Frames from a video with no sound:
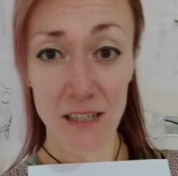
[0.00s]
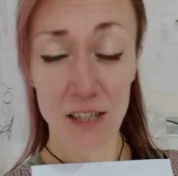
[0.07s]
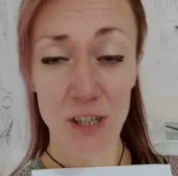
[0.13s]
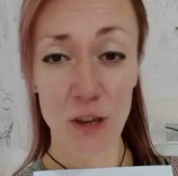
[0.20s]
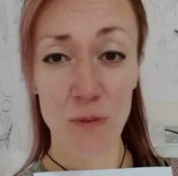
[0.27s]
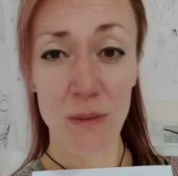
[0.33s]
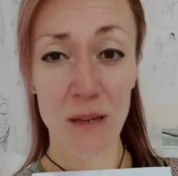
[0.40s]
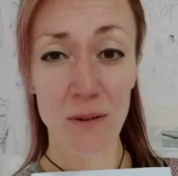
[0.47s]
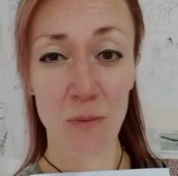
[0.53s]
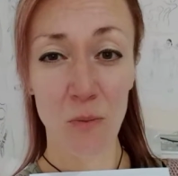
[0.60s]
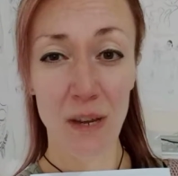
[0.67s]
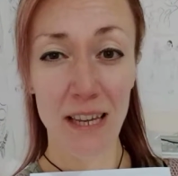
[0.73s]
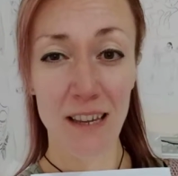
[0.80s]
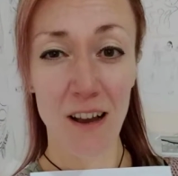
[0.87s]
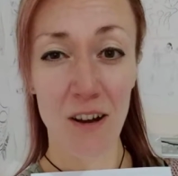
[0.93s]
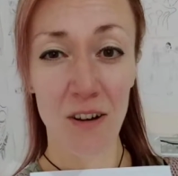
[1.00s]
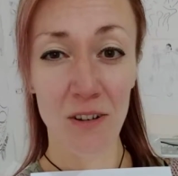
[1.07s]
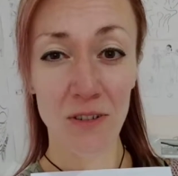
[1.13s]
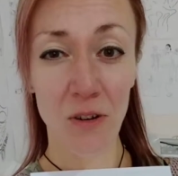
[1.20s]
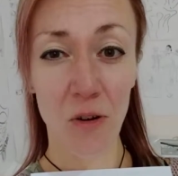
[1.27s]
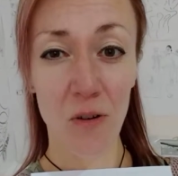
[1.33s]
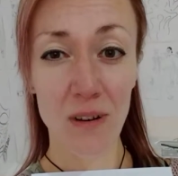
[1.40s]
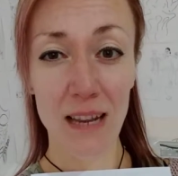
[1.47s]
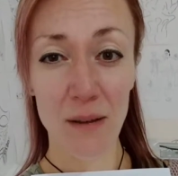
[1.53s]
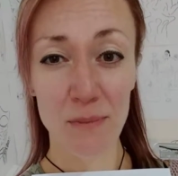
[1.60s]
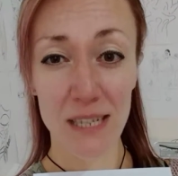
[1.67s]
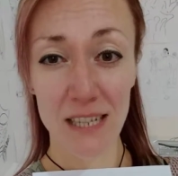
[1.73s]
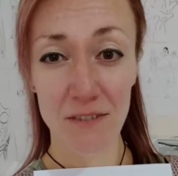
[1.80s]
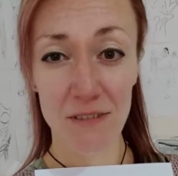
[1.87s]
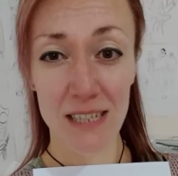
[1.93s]
assuming we are not
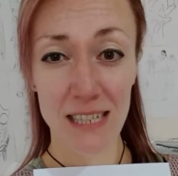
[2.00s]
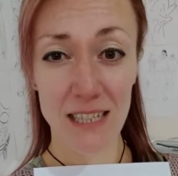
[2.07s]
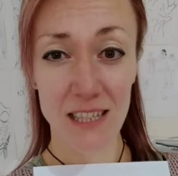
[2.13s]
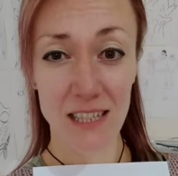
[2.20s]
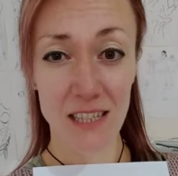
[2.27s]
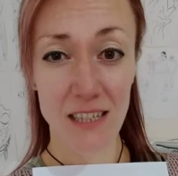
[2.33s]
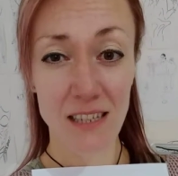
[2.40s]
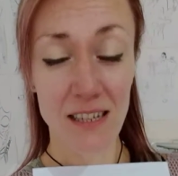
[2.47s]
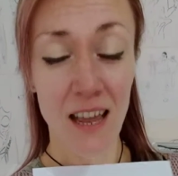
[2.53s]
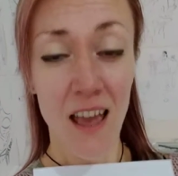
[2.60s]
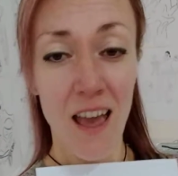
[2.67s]
leptin resistant.